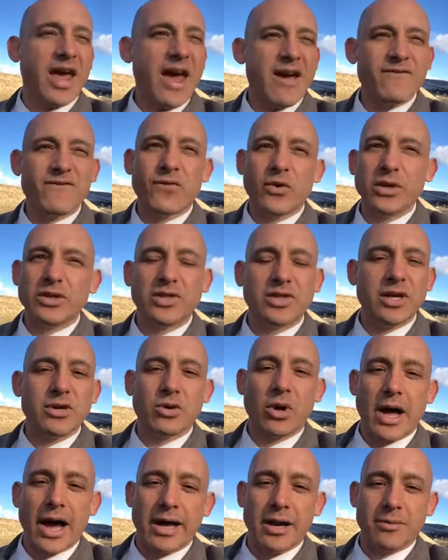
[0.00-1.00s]
every
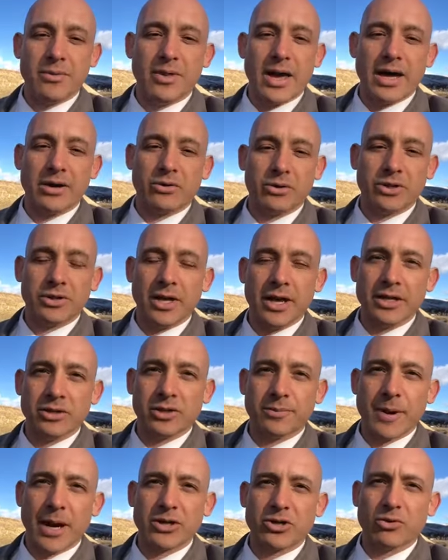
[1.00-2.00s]
single item in that re-
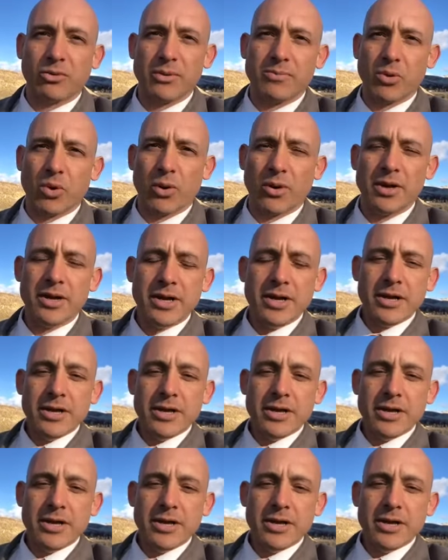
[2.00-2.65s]
inspection report.